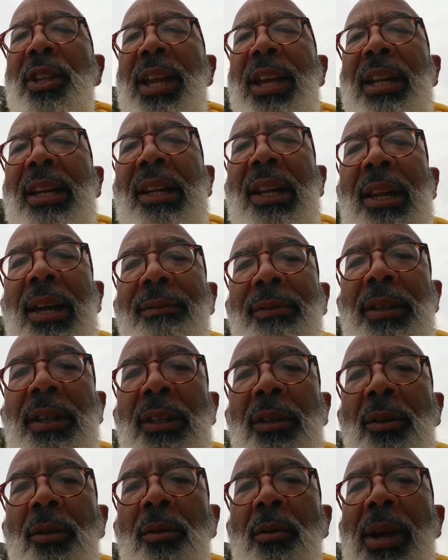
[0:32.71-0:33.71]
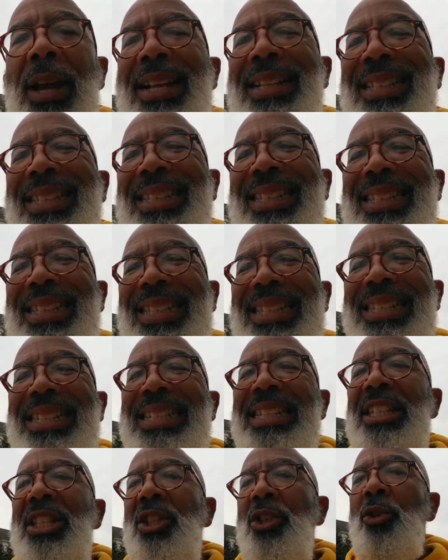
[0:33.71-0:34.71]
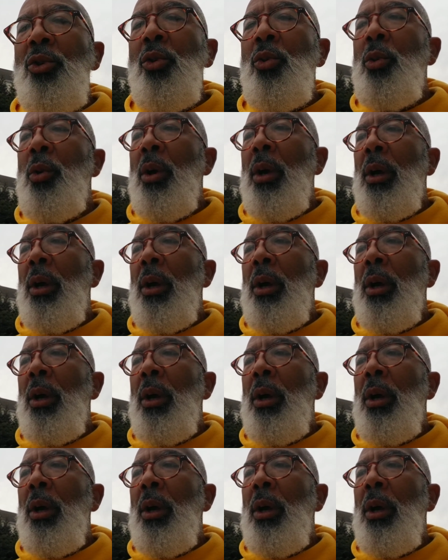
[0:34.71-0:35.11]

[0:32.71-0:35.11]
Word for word: in loving you and seeing you